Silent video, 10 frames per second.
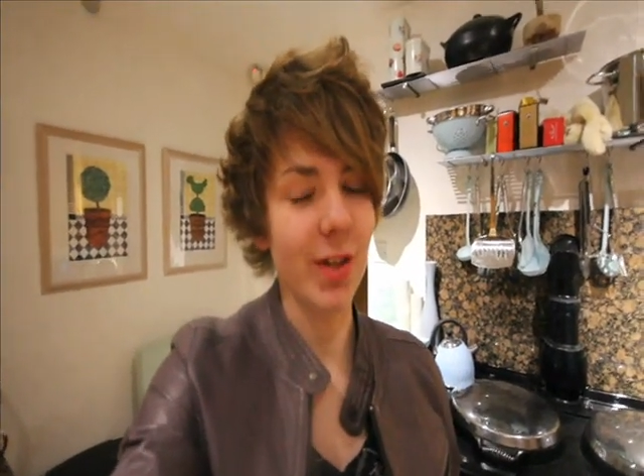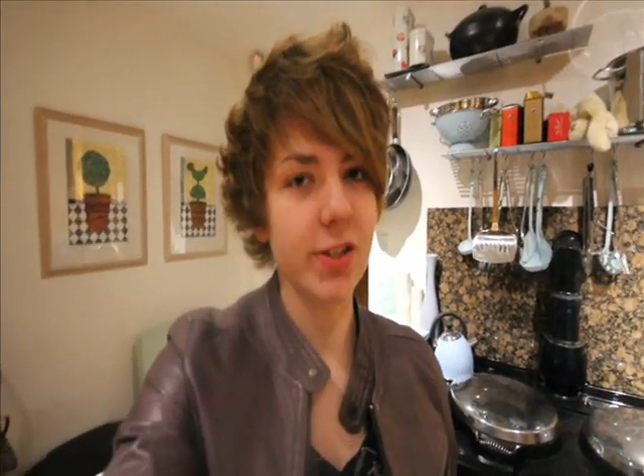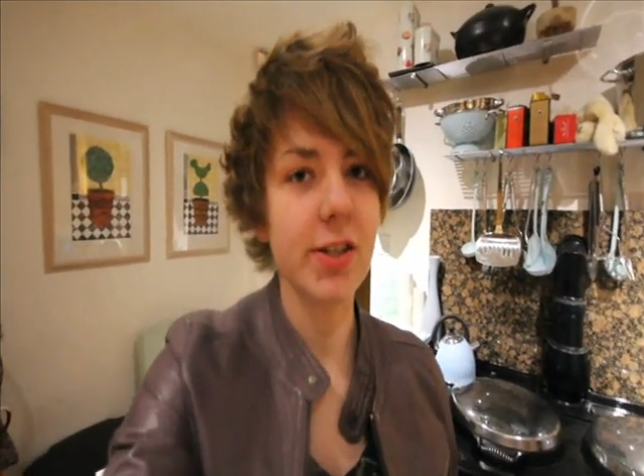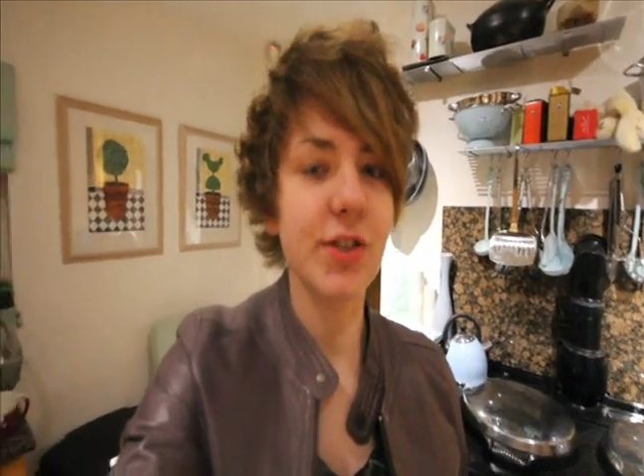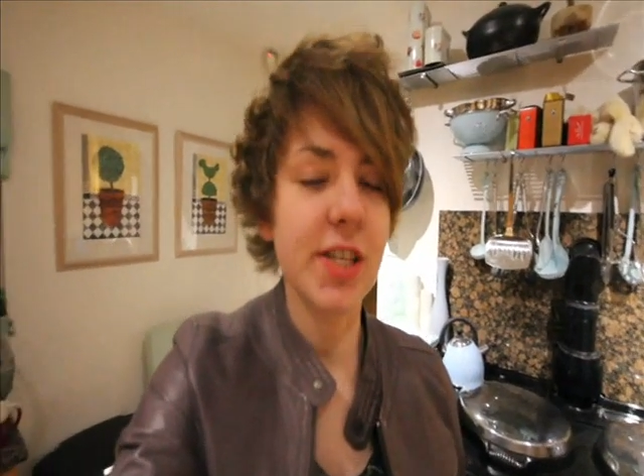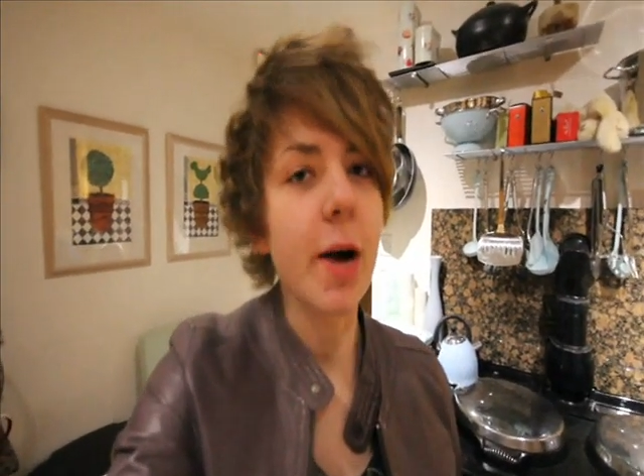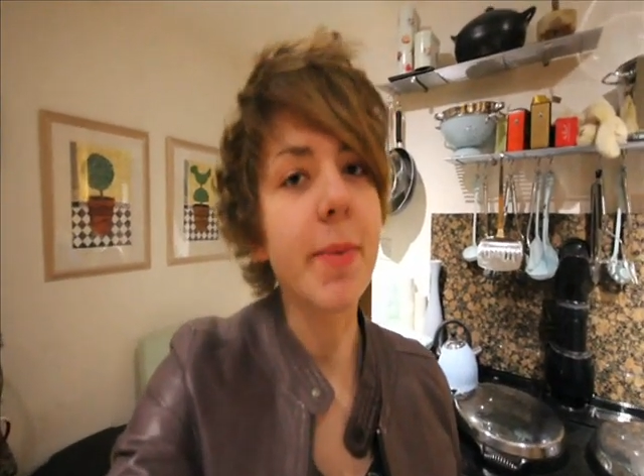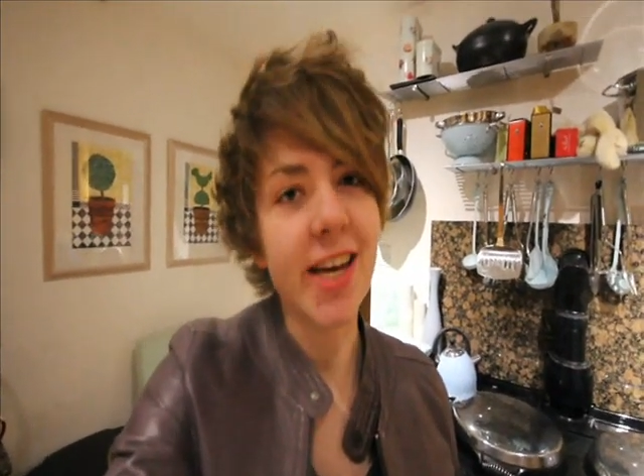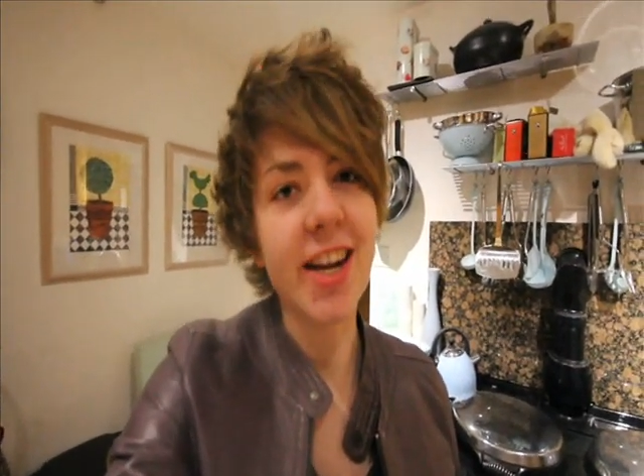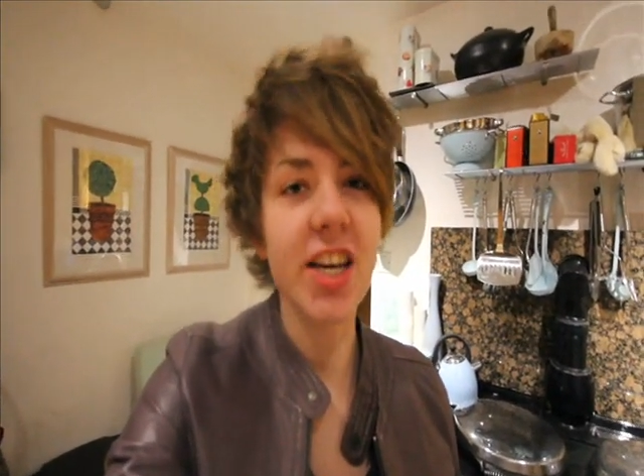No, seriously,
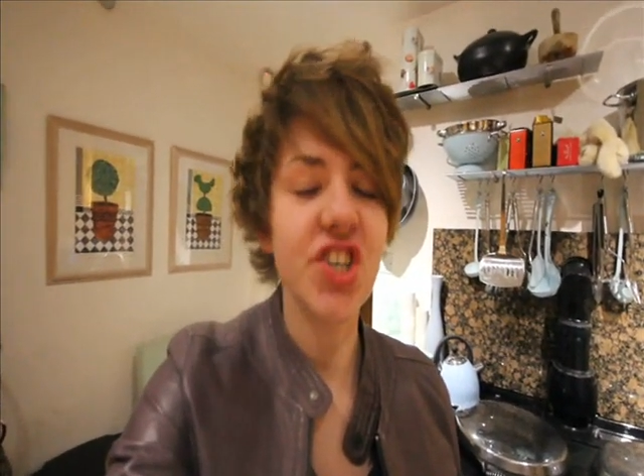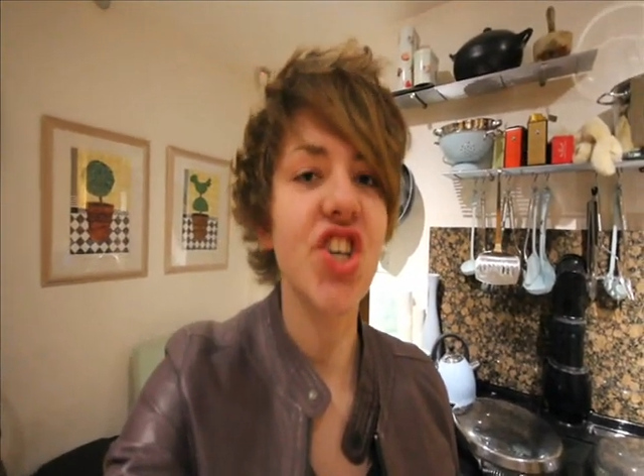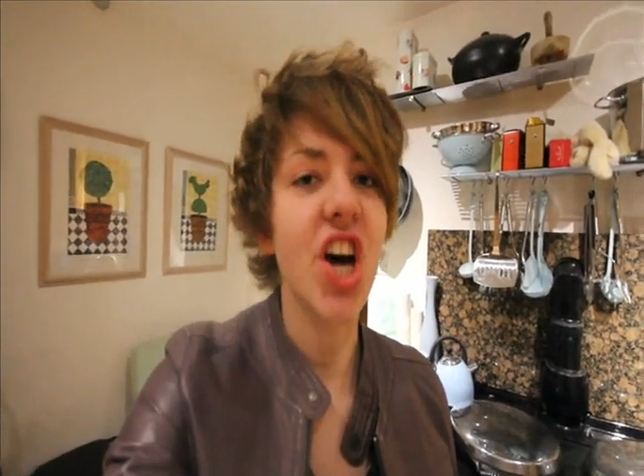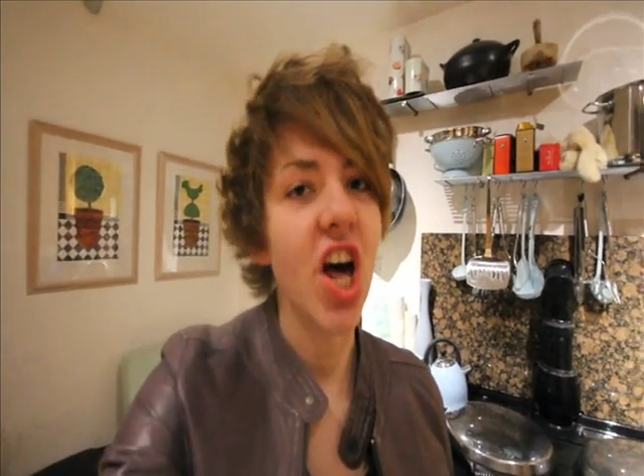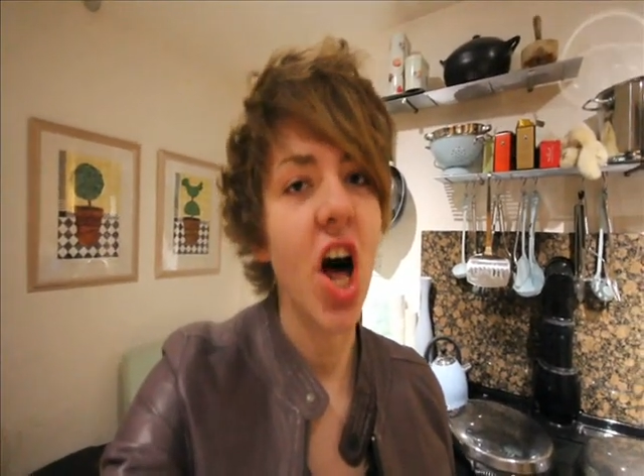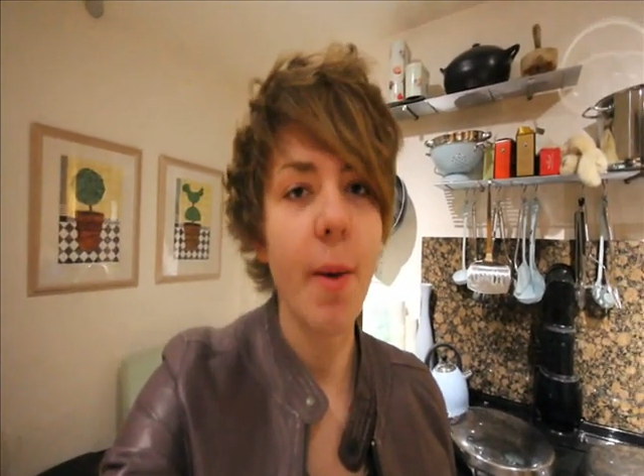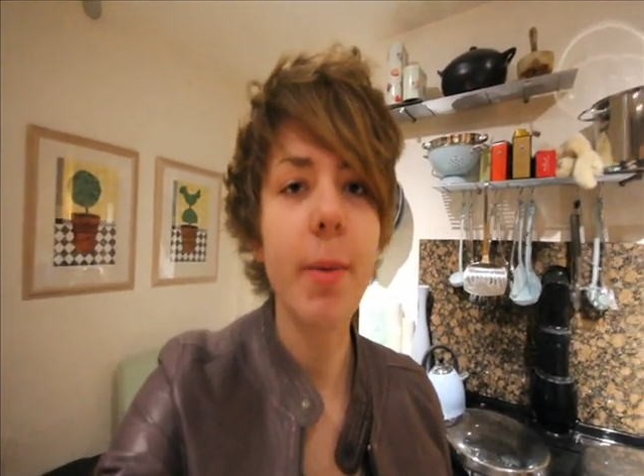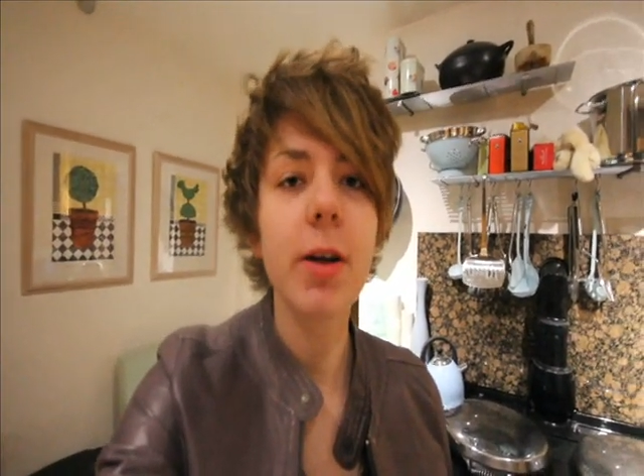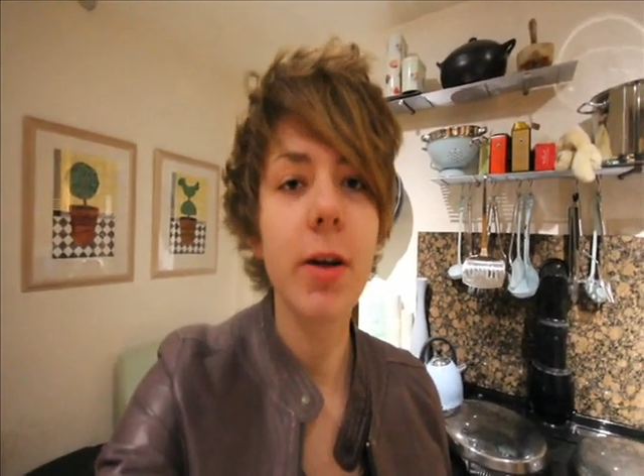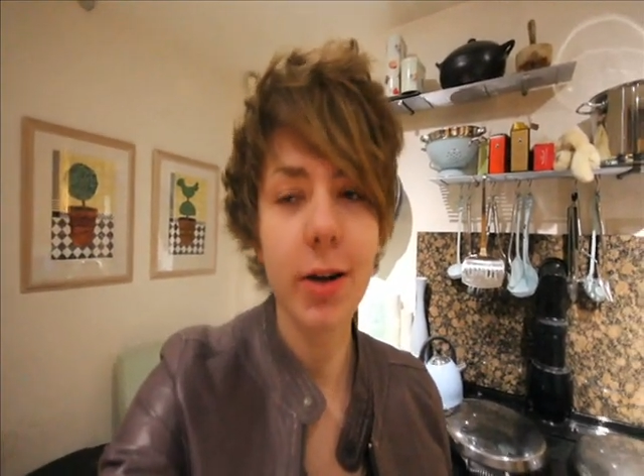I'm kidding. Shut
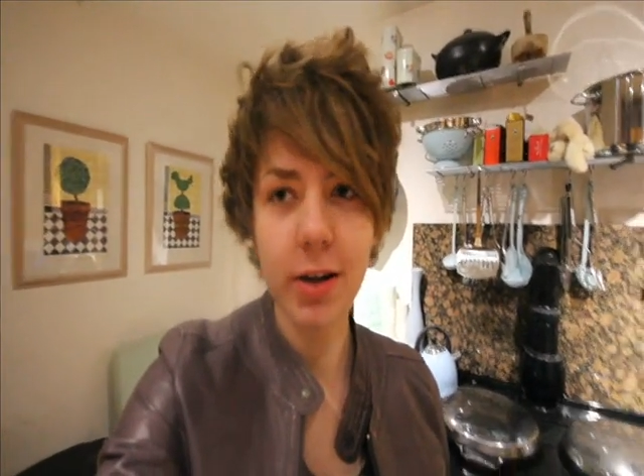up.